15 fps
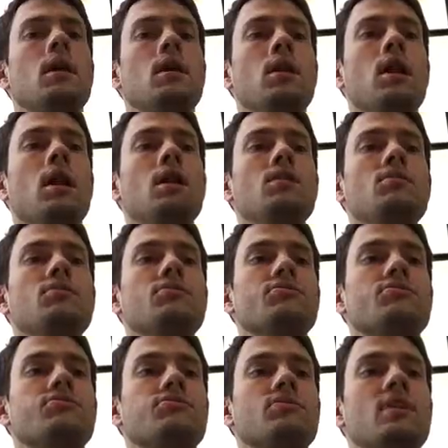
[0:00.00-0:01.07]
A lot of
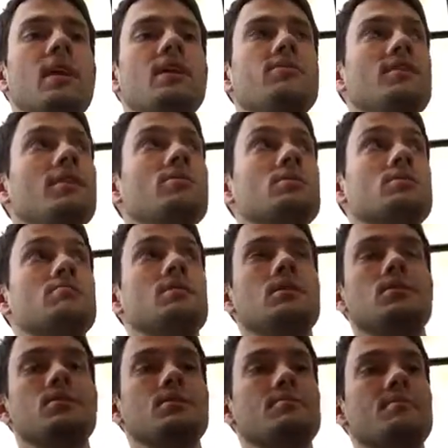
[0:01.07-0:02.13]
native English
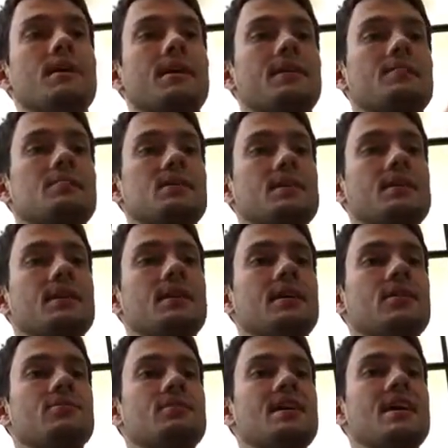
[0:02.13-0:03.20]
speakers make the
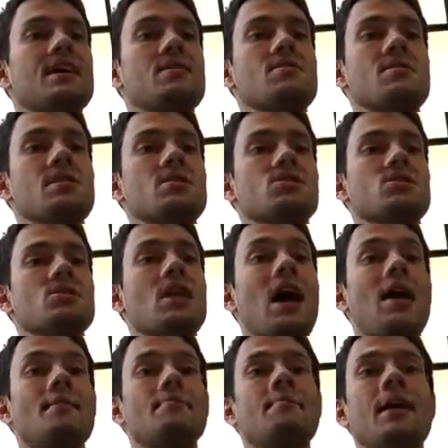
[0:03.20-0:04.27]
mistake of saying there's
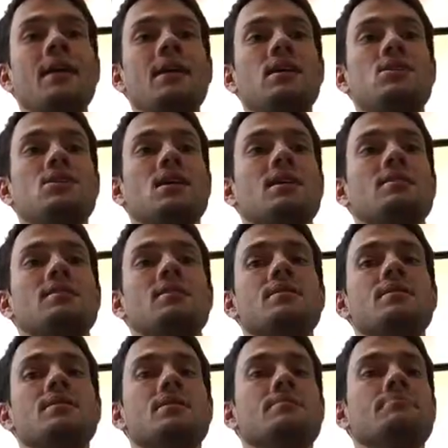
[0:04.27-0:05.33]
not many
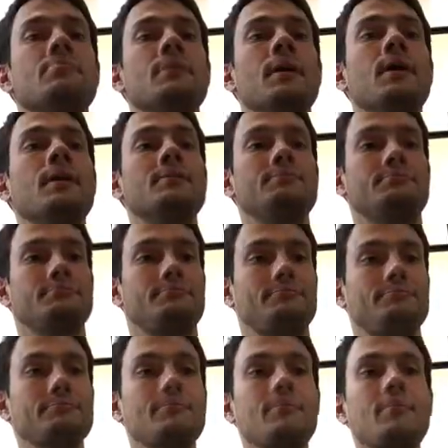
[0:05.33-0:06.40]
chances, but
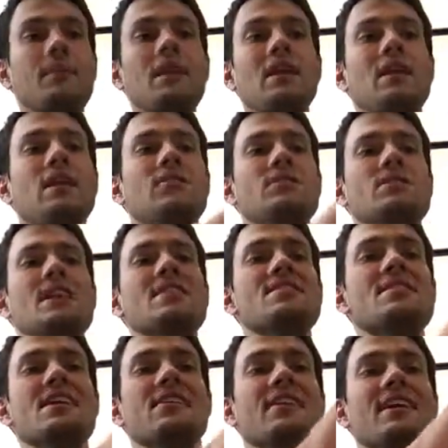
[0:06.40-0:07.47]
if you say
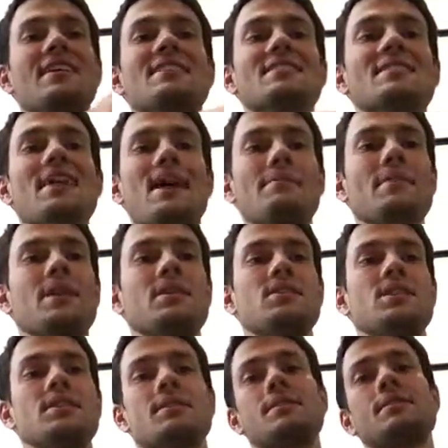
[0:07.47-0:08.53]
there is not many
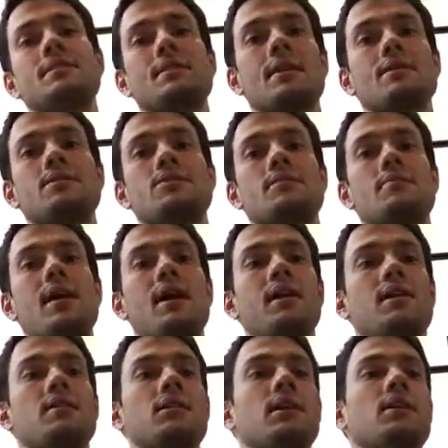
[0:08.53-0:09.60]
chances, that's
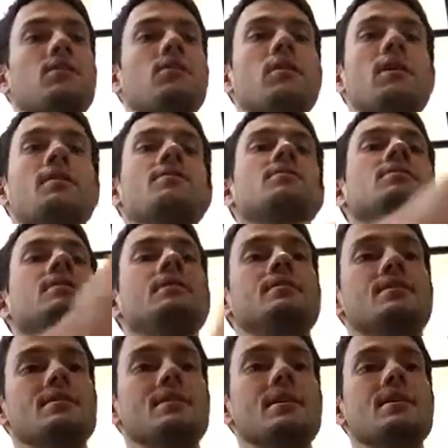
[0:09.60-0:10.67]
grammatically incorrect. You need
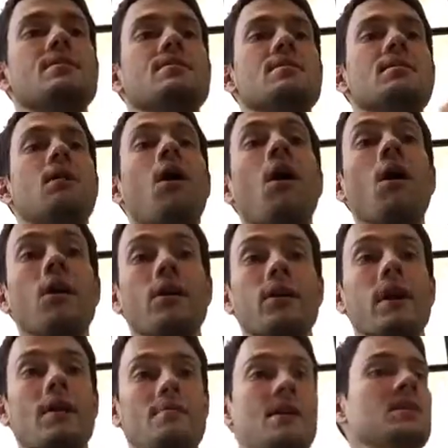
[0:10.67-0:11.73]
to say there are
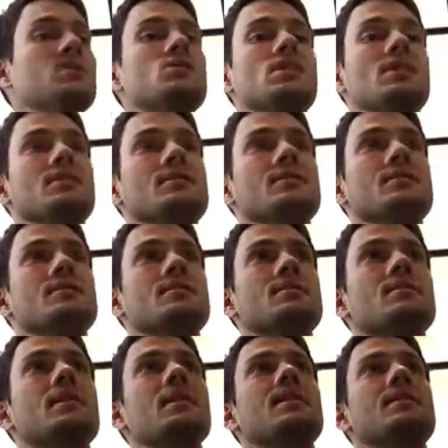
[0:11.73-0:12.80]
not many chances.